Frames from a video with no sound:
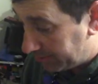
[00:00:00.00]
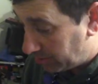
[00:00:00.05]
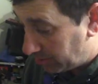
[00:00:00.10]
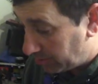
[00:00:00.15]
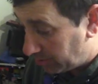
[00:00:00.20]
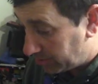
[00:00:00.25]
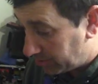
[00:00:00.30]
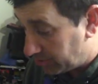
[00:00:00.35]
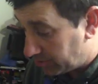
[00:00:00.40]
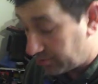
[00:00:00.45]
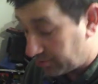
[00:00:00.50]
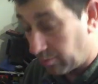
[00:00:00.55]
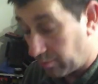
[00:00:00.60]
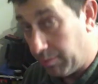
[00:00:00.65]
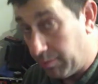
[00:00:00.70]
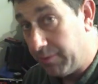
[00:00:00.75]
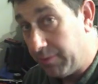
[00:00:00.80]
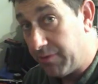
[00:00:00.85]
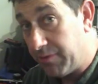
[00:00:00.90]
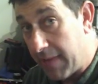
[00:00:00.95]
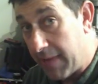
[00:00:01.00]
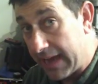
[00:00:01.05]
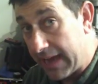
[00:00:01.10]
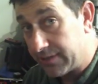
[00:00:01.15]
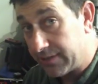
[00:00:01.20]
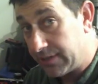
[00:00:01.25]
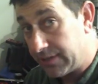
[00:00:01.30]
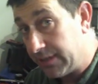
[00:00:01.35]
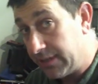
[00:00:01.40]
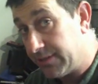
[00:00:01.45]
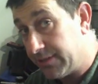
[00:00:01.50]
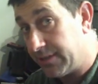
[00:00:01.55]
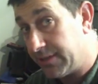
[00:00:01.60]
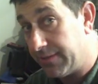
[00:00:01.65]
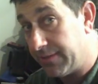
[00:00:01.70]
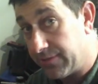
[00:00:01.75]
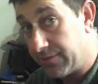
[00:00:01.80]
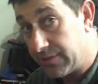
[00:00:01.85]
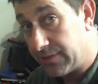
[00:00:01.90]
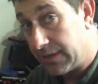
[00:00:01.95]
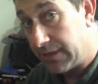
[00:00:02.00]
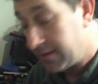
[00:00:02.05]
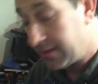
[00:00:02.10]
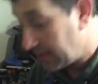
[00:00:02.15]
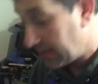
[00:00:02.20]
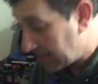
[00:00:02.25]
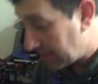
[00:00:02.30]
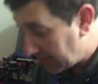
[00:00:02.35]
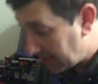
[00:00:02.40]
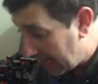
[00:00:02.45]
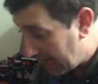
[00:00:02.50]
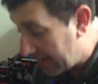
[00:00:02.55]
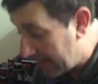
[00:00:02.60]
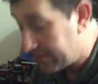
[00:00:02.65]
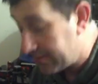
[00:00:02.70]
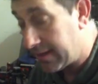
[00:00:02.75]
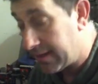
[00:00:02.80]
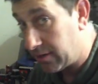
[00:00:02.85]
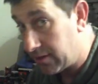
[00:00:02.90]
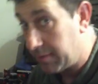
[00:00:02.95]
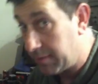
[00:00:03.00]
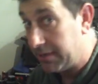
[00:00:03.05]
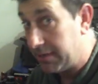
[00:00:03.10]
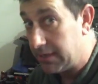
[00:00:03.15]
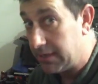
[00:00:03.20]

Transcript: to do is just remove the magazine, see if there's anything in that. That'll give me an